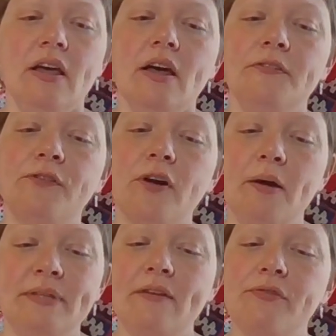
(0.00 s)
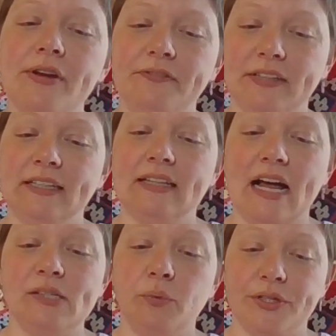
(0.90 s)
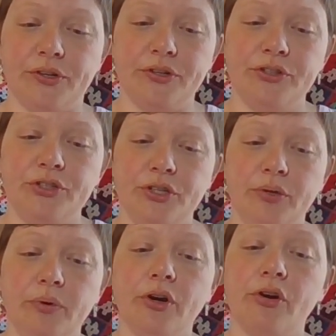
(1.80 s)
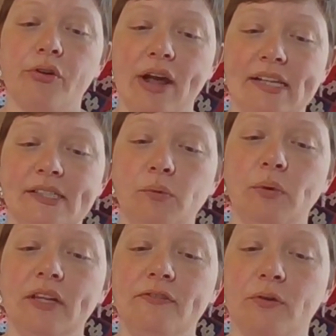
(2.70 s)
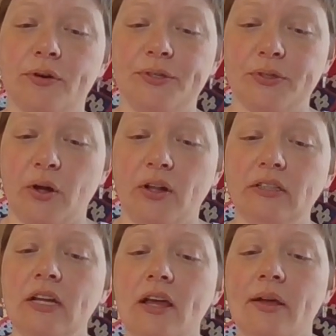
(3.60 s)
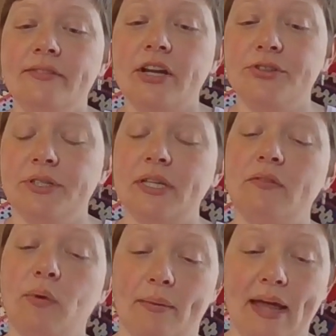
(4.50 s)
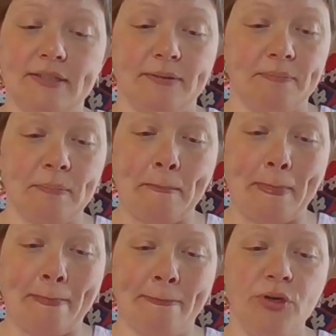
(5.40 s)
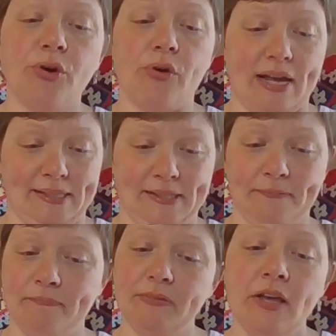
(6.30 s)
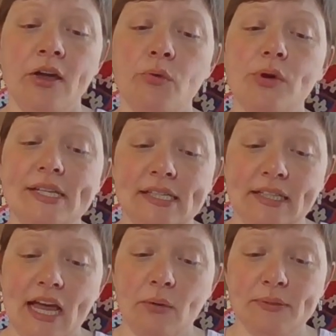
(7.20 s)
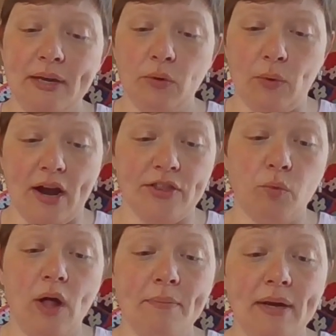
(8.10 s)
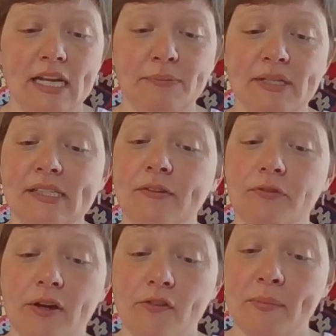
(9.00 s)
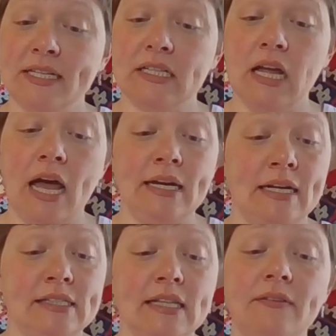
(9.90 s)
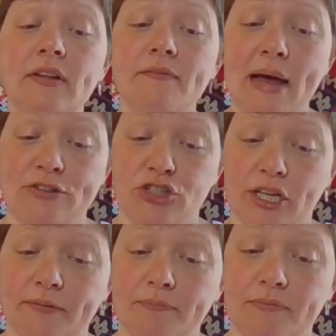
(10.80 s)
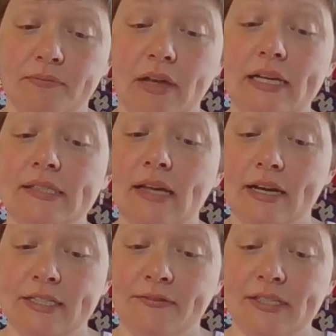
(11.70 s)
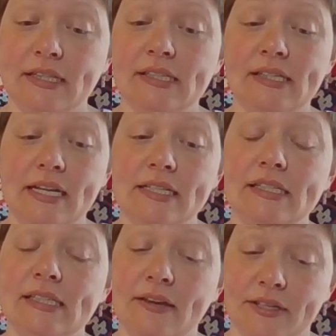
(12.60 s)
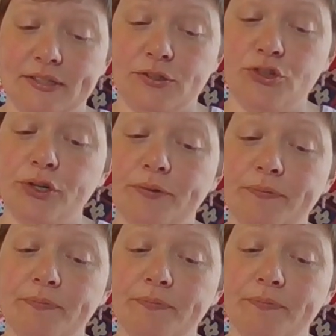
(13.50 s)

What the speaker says: From Nevery Flinglass Wizard to Her Grace Willa Forrestal, Duchess of Wilmette. Your Grace, recently I was made aware that Wilmette has been suffering from a decline in its level of magic. I decided to visit the city to see if this is true.